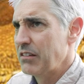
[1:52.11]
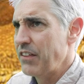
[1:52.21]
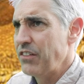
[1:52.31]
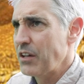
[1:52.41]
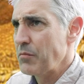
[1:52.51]
I
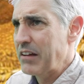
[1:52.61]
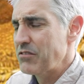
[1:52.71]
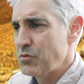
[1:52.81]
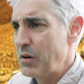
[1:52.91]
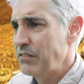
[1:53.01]
think
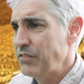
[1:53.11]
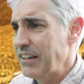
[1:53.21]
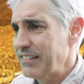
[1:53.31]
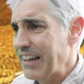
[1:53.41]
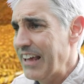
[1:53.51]
about 12
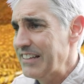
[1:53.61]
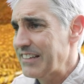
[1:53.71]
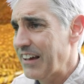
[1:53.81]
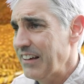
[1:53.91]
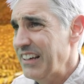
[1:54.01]
years
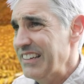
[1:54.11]
later,